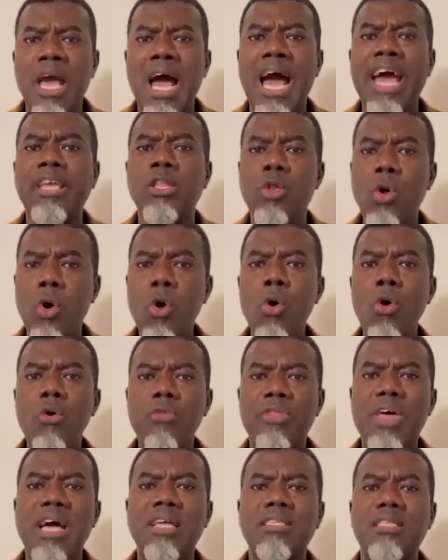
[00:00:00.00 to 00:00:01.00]
I
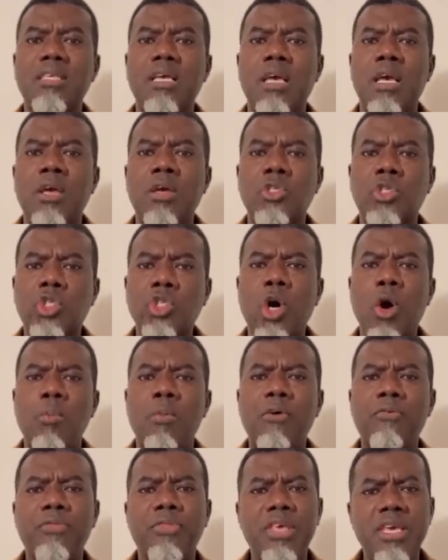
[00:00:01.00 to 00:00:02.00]
know that some
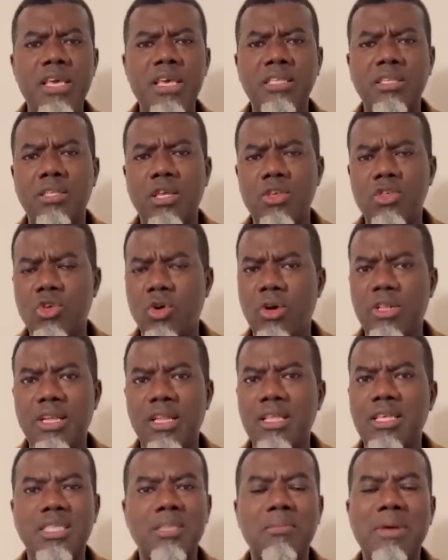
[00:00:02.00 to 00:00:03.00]
of these
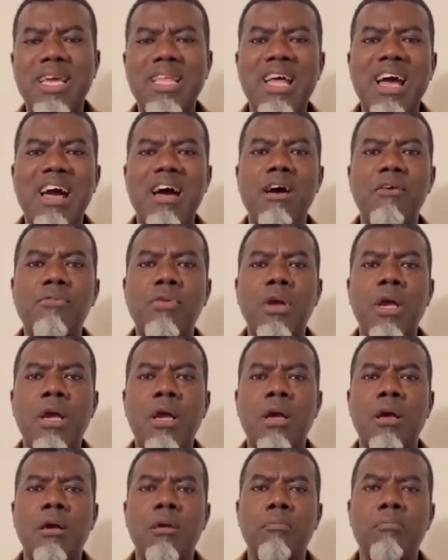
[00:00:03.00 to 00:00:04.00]
journalists might have
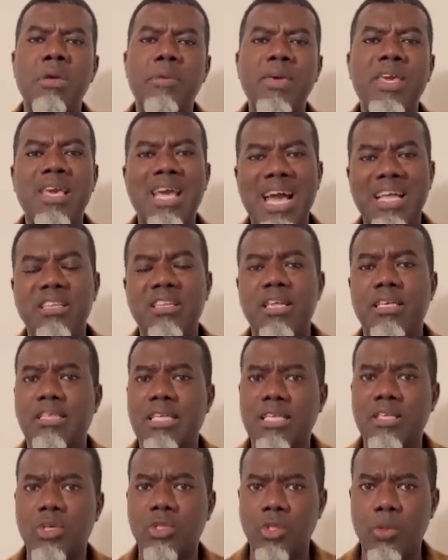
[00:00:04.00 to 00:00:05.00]
maybe candidates
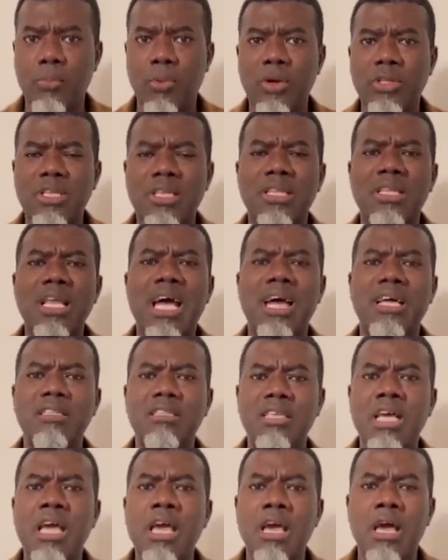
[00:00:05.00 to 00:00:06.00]
that they're supporting, and
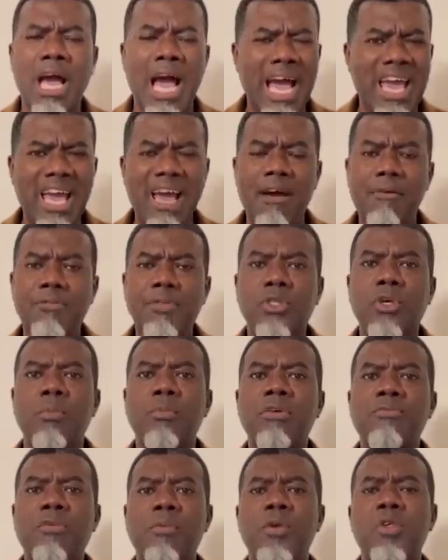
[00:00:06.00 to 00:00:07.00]
I have some
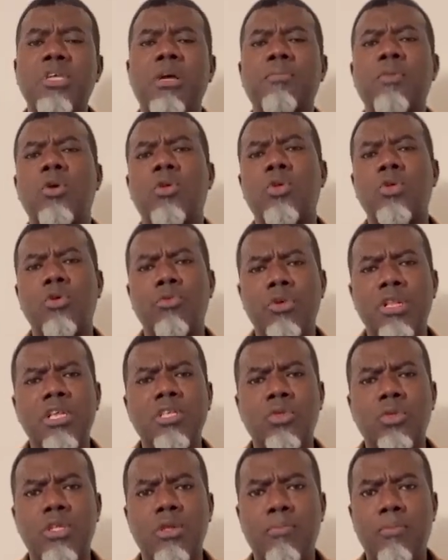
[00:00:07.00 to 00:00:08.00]
information I'm not going to
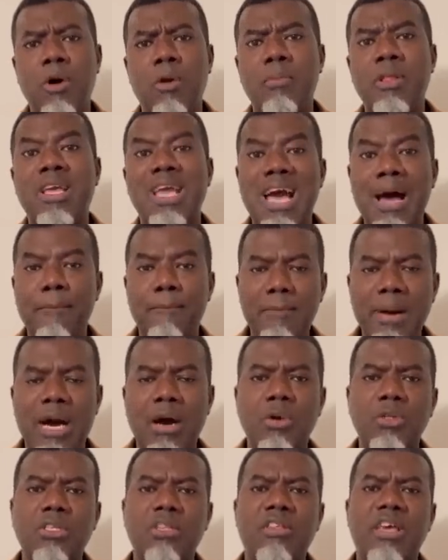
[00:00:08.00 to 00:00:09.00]
release to the public
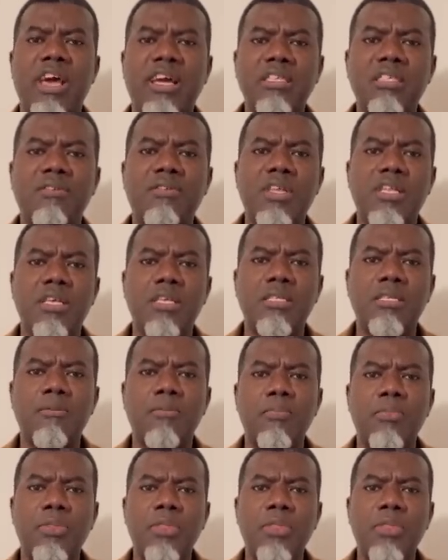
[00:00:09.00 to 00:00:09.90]
about their activities.